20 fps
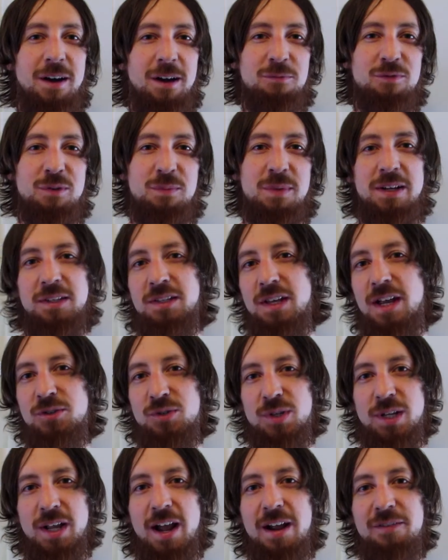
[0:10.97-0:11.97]
For me it's
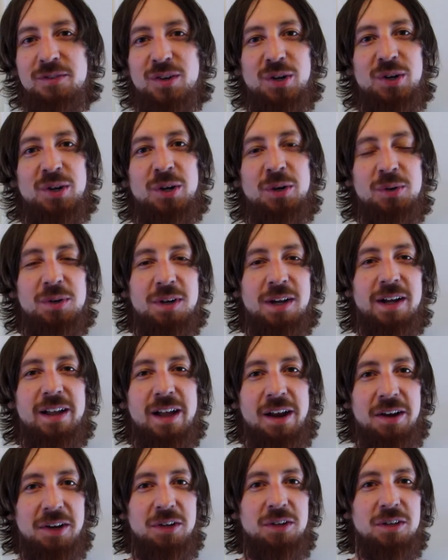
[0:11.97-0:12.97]
actually afternoon. I
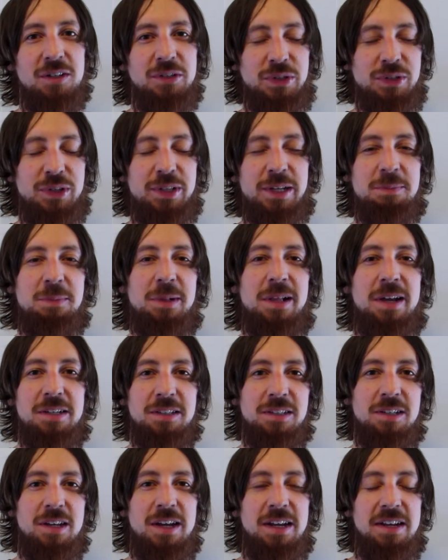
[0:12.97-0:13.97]
got a good sleep
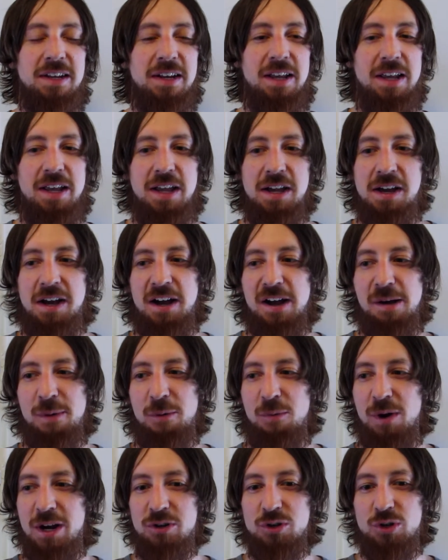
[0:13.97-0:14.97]
last night. I
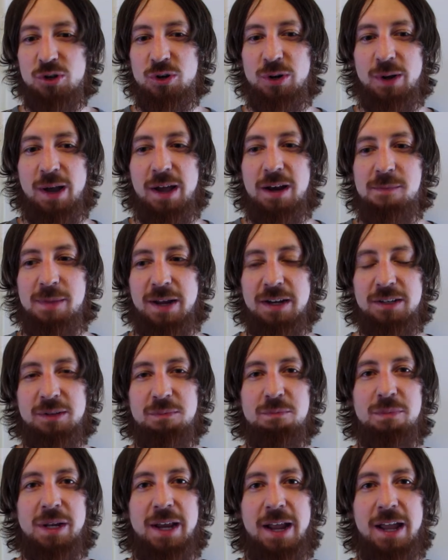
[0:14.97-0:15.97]
want to show you how to make
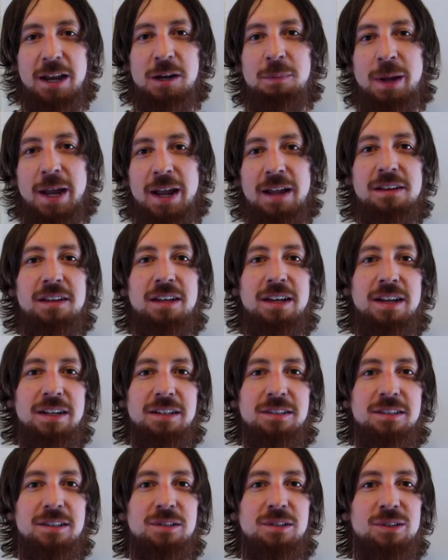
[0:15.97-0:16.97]
some banana
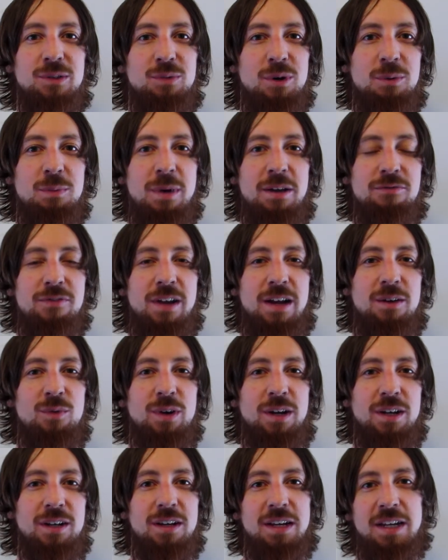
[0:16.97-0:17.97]
pancakes. This is one of my
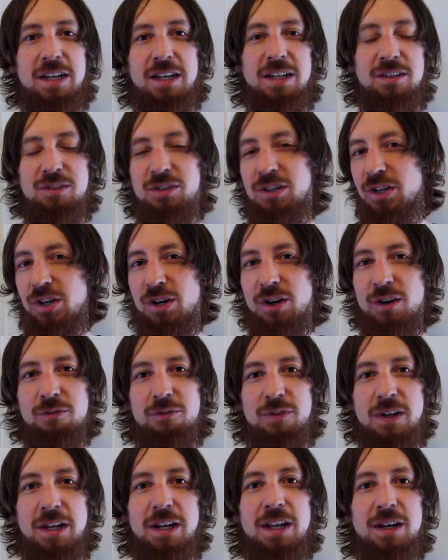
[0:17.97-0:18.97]
favorite, easier,
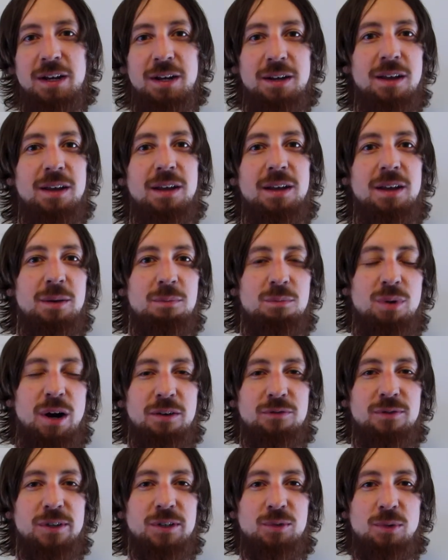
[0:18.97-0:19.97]
vegan
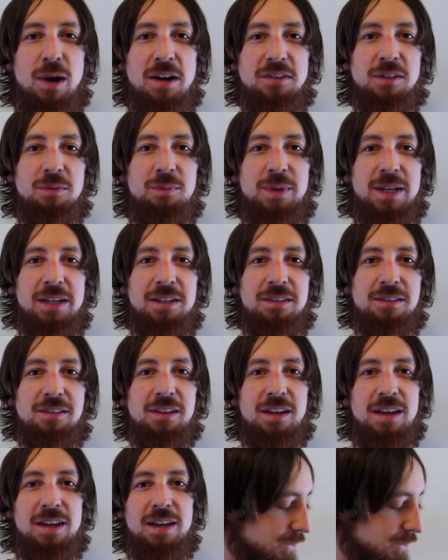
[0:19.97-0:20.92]
breakfast recipes.